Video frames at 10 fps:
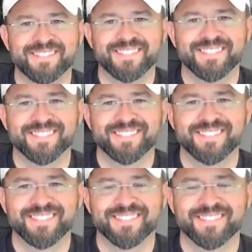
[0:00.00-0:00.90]

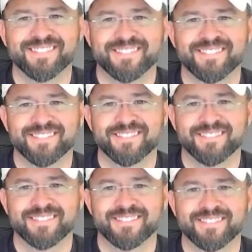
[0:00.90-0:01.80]

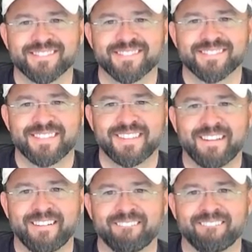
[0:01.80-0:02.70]

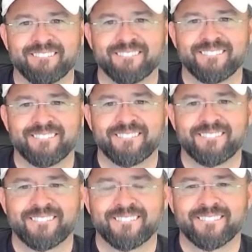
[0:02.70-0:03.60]

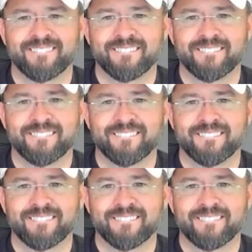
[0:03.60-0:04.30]
(silent)